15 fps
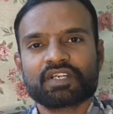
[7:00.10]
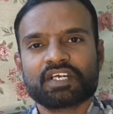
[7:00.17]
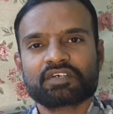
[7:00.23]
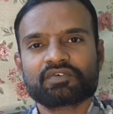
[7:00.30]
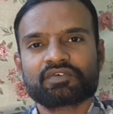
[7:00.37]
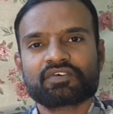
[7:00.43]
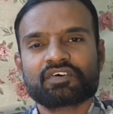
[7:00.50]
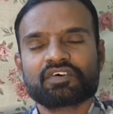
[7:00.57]
would
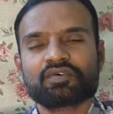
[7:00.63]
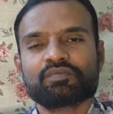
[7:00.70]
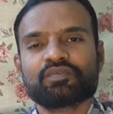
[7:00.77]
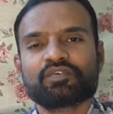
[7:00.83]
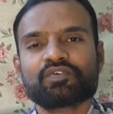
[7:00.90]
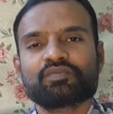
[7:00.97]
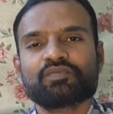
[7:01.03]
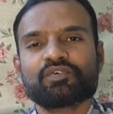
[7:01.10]
like to talk
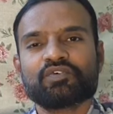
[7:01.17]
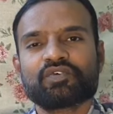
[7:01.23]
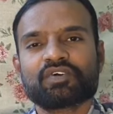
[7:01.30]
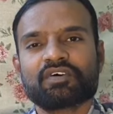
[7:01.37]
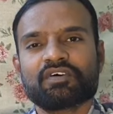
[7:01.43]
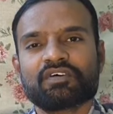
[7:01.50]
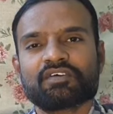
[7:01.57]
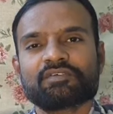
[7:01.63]
about
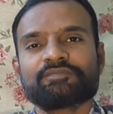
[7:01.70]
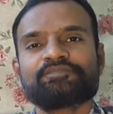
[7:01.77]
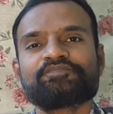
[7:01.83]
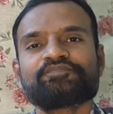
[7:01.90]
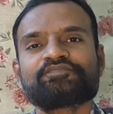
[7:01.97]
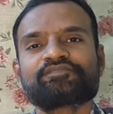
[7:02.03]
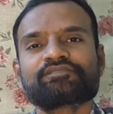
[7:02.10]
more on